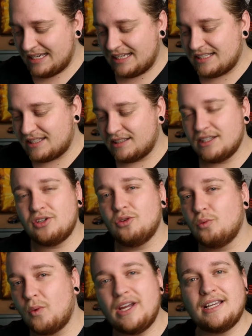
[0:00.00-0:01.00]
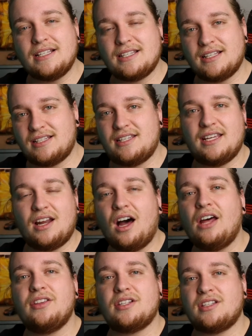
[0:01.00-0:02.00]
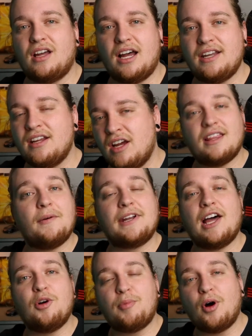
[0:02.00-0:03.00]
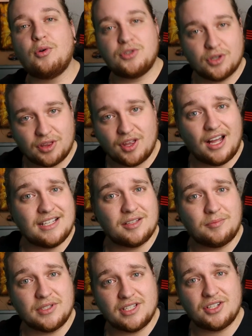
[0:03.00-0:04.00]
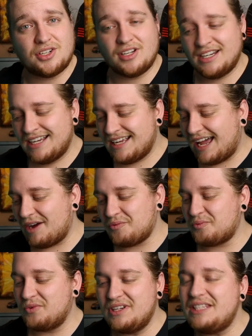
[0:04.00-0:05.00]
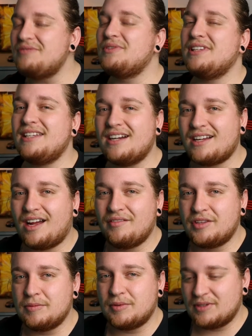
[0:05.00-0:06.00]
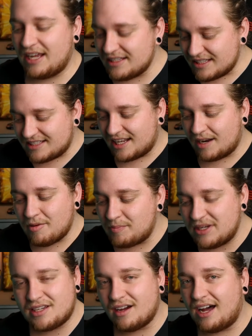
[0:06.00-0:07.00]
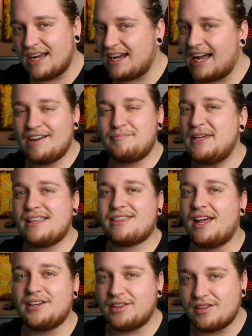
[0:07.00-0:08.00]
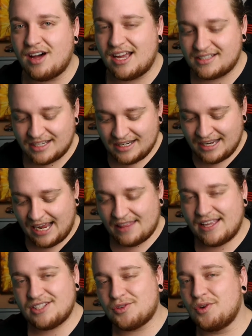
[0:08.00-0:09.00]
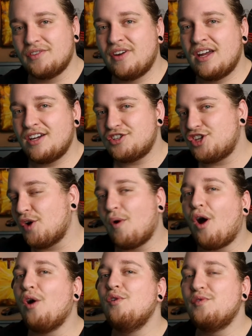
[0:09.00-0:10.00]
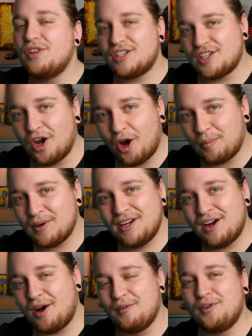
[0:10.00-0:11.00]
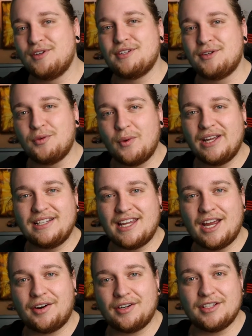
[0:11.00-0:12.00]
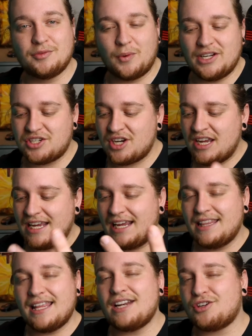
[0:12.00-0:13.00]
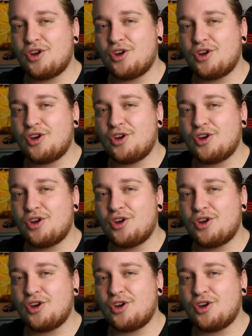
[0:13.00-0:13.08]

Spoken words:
is the little wings that sit either side that would help hold your thighs in position are really, really uncomfortable. Now, as I said, I'm a big guy, I have big thunder thighs, and they sort of go over the top of those little winged areas, which in that